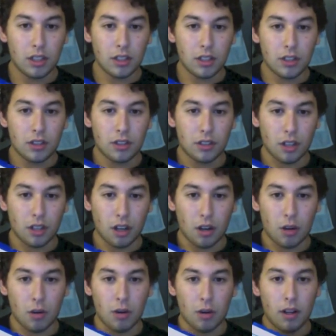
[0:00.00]

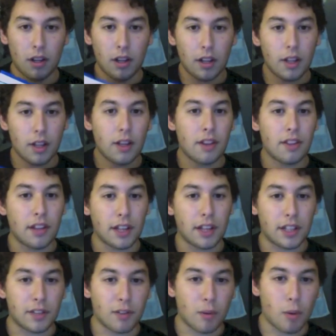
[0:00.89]
So, thank
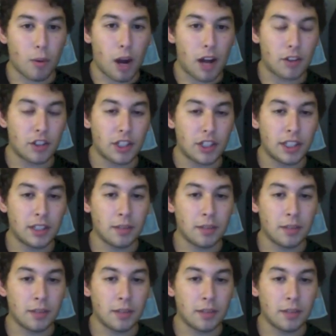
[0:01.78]
you for watching.